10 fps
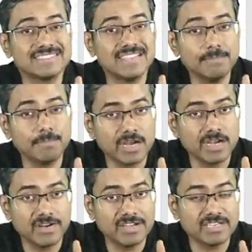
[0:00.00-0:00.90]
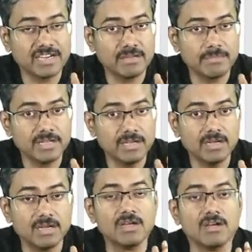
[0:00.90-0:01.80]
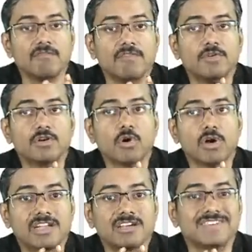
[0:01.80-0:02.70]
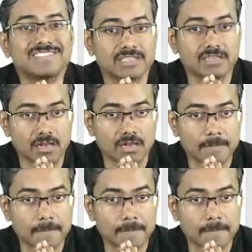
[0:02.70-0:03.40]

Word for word: than zero point five centimeter. We would call it a vesicle.